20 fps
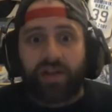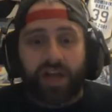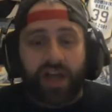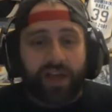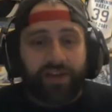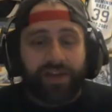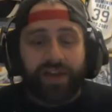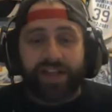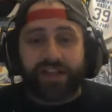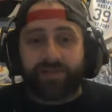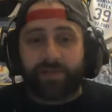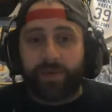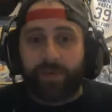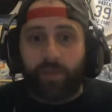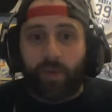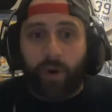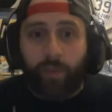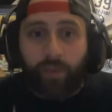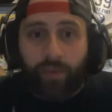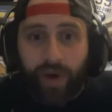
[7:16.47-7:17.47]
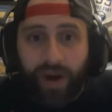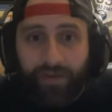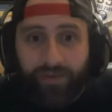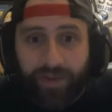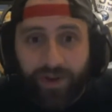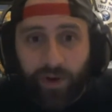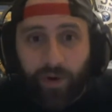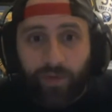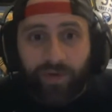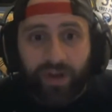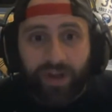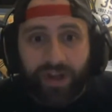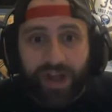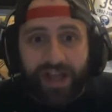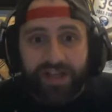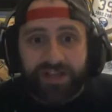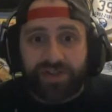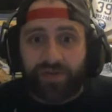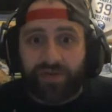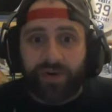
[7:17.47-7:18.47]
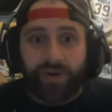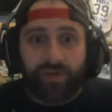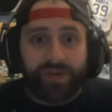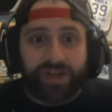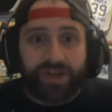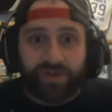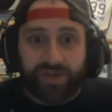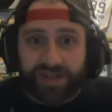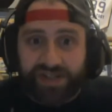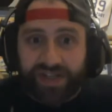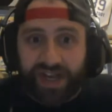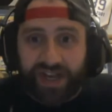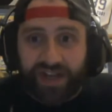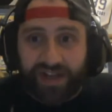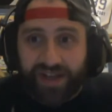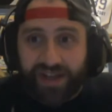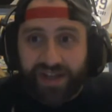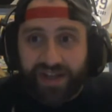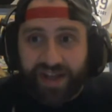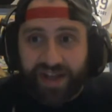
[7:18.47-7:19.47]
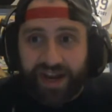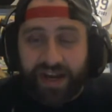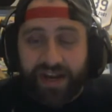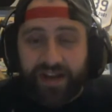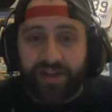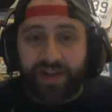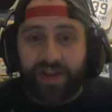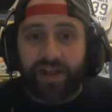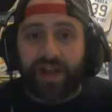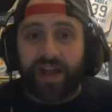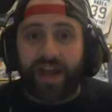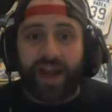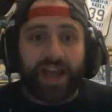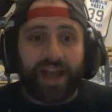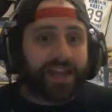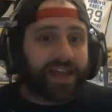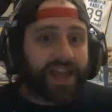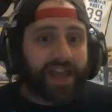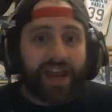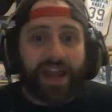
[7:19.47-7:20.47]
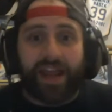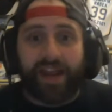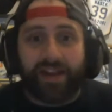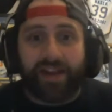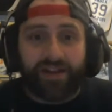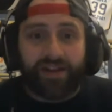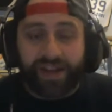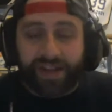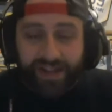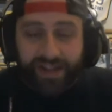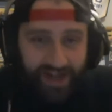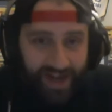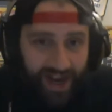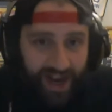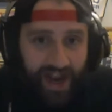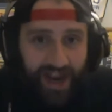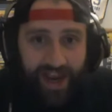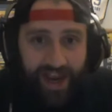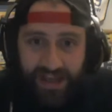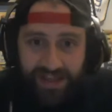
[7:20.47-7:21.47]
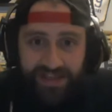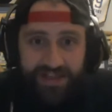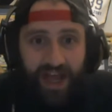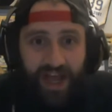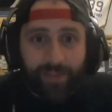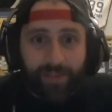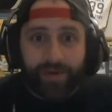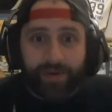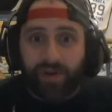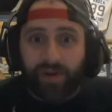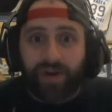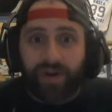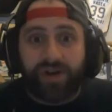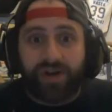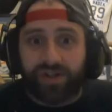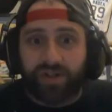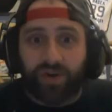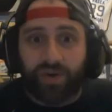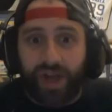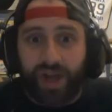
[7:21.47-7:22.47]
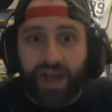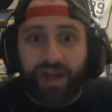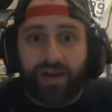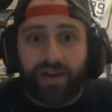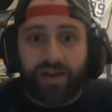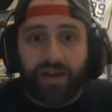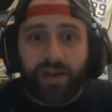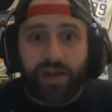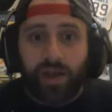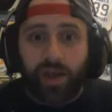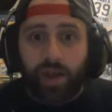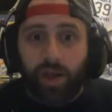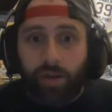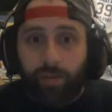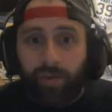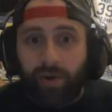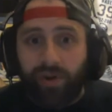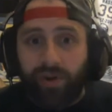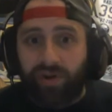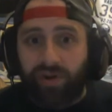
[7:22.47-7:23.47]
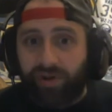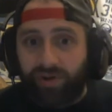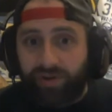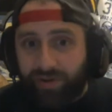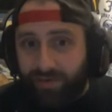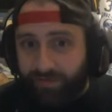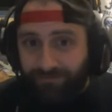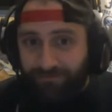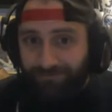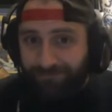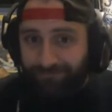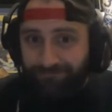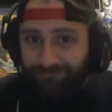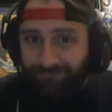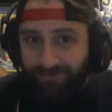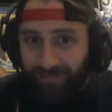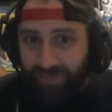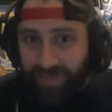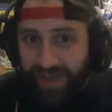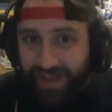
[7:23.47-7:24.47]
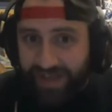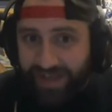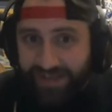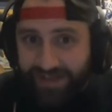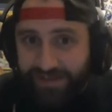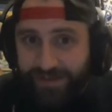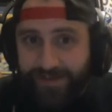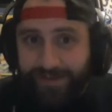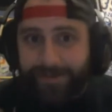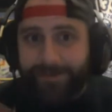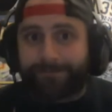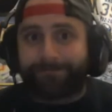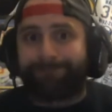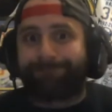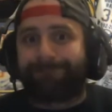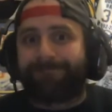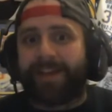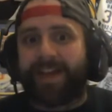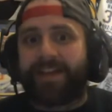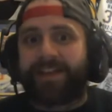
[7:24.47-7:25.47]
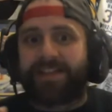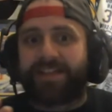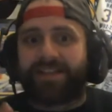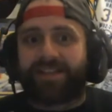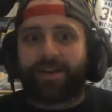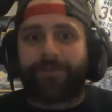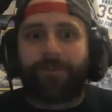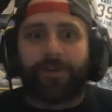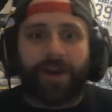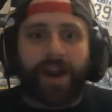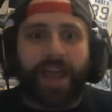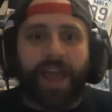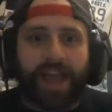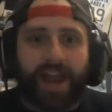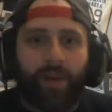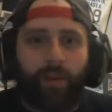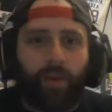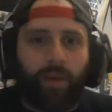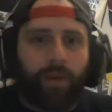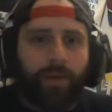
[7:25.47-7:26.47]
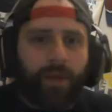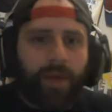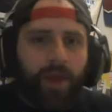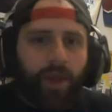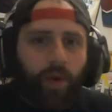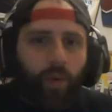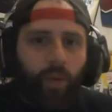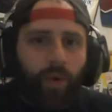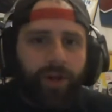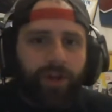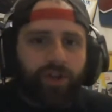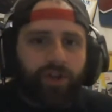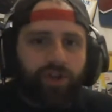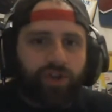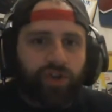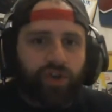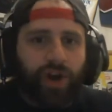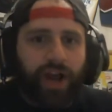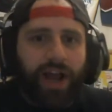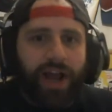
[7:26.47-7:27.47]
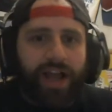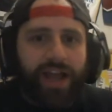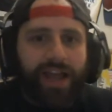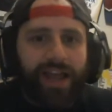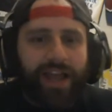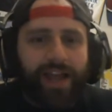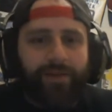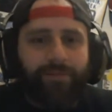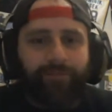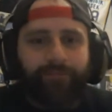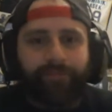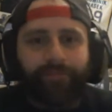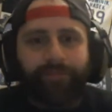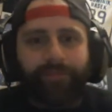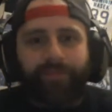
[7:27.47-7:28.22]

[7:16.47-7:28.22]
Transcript: I think it's been more prevalent over the last 3 weeks with Dahlin than anything, and I get it. The guy has not been good in his own end. But it's a different animal when you try and